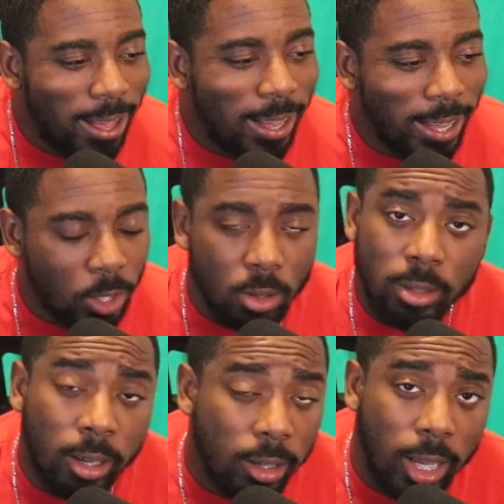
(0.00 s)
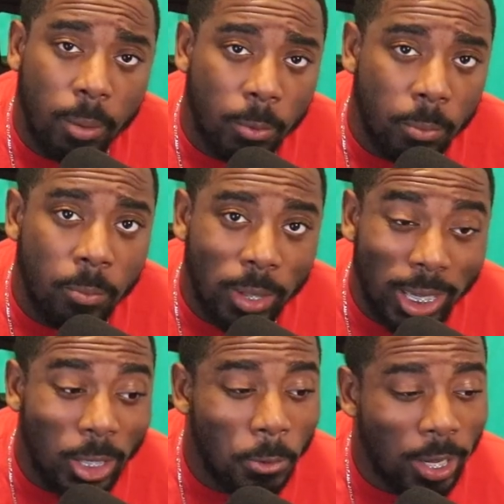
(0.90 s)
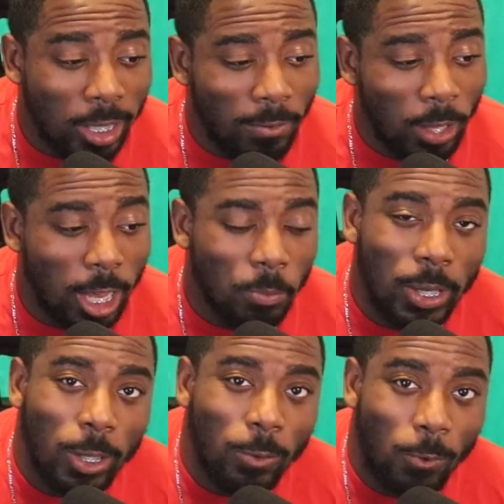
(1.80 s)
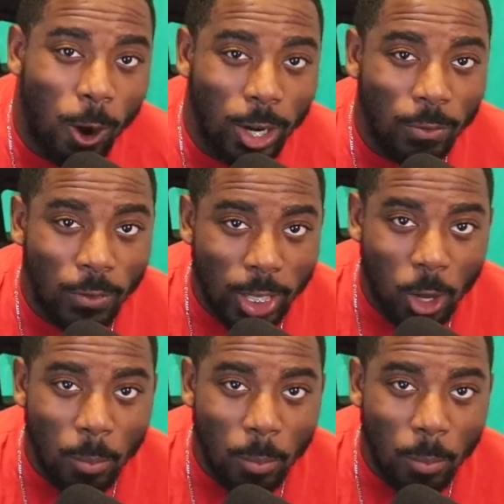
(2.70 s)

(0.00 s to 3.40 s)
I know it's not gonna happen. But anyways, if you guys made this far in the video,